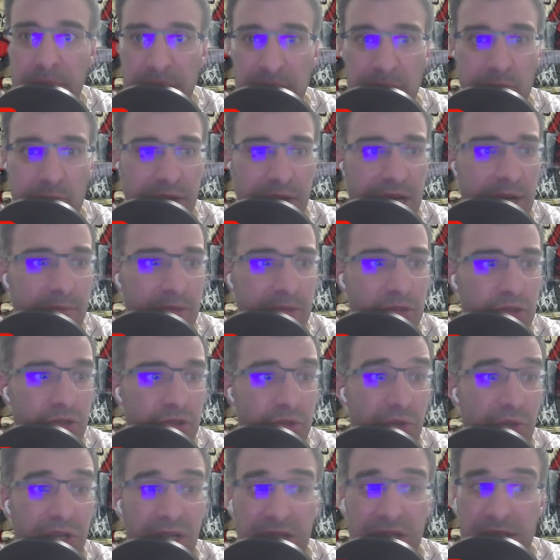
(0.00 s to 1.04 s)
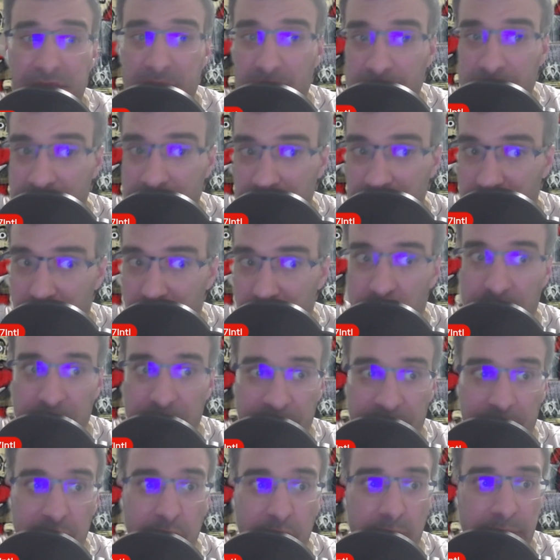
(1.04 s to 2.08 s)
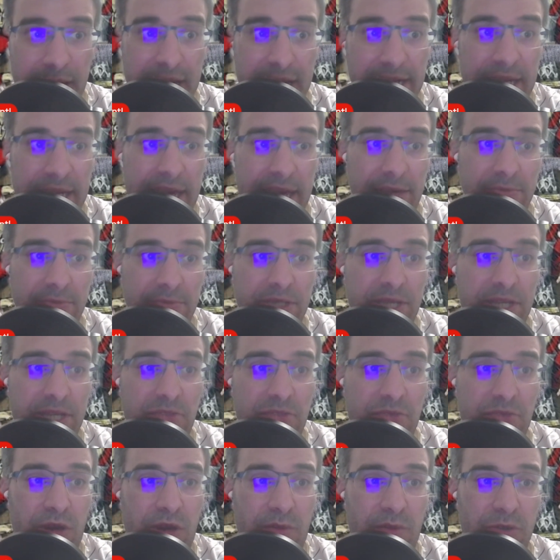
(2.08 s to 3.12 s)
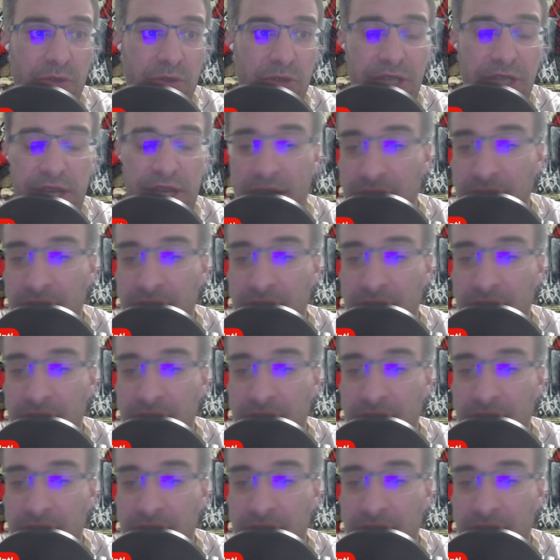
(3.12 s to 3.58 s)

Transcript: Real Madrid. We had quite a few bad games against Real Madrid, carried